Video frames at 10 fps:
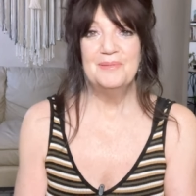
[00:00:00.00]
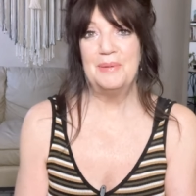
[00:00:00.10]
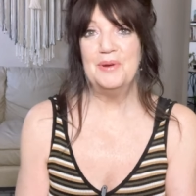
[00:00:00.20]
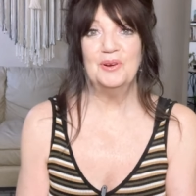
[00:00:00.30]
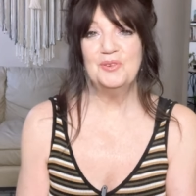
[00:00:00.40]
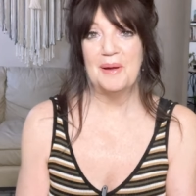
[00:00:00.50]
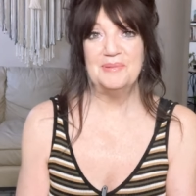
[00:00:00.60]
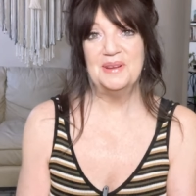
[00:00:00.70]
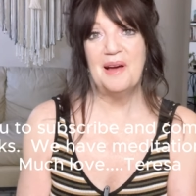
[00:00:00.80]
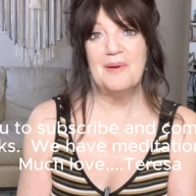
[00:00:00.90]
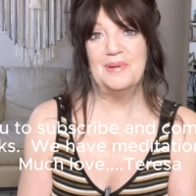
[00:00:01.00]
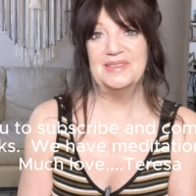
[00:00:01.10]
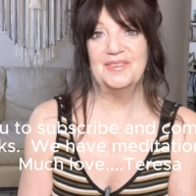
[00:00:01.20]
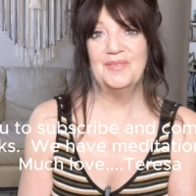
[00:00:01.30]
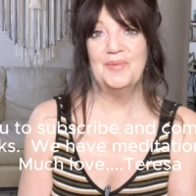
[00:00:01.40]
Maybe you'll drop some
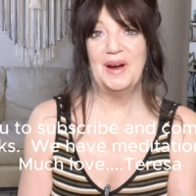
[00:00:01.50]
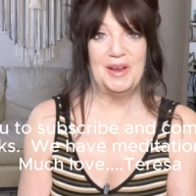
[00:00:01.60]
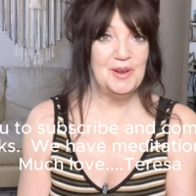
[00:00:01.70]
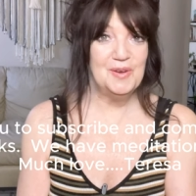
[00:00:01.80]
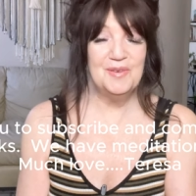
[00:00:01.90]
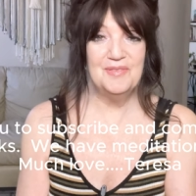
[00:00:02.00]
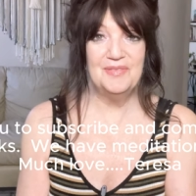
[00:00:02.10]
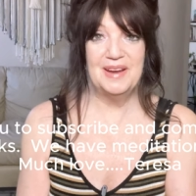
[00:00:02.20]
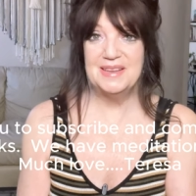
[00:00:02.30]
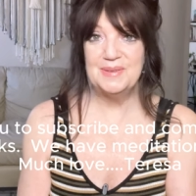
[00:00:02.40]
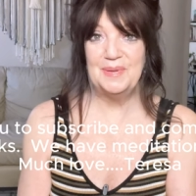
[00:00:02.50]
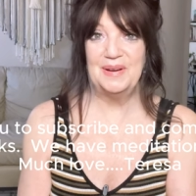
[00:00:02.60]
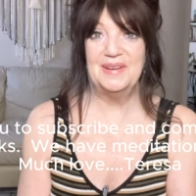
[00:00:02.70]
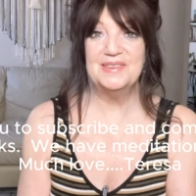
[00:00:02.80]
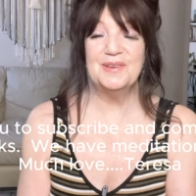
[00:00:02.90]
comments of what you've
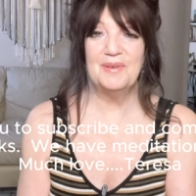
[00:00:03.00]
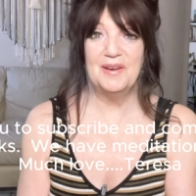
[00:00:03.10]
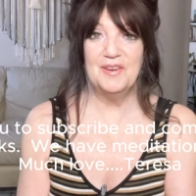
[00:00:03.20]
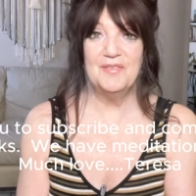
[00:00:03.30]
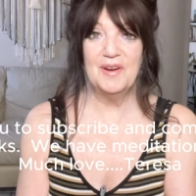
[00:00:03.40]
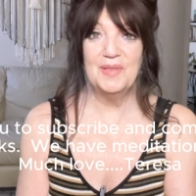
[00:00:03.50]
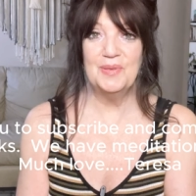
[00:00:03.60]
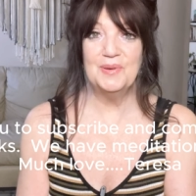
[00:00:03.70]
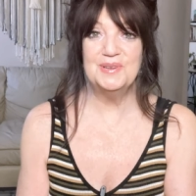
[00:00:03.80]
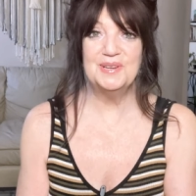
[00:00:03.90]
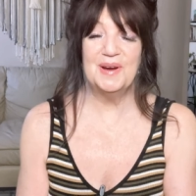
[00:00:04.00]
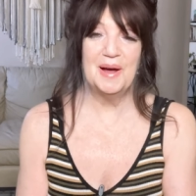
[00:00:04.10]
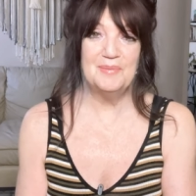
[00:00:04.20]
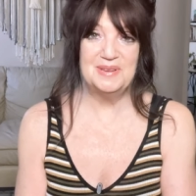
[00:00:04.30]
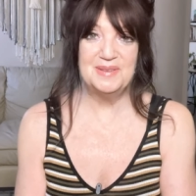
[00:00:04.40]
experienced or what you've gone through to
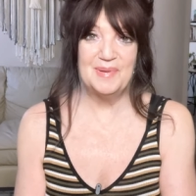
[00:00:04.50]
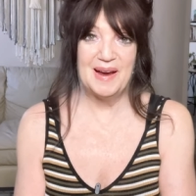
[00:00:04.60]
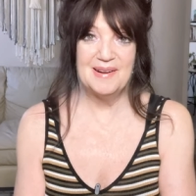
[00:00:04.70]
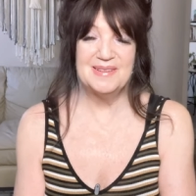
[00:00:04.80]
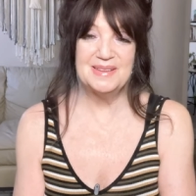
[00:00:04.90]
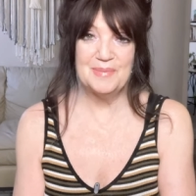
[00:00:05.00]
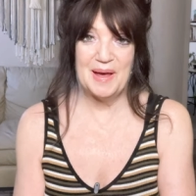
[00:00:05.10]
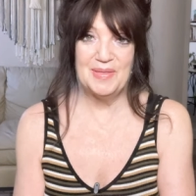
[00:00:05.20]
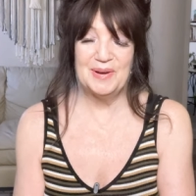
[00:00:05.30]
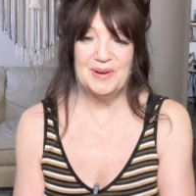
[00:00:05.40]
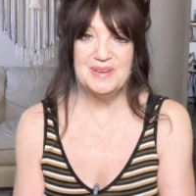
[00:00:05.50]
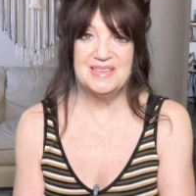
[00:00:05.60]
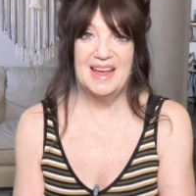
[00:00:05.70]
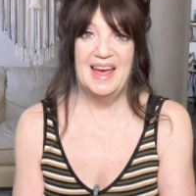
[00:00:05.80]
help inspire some others.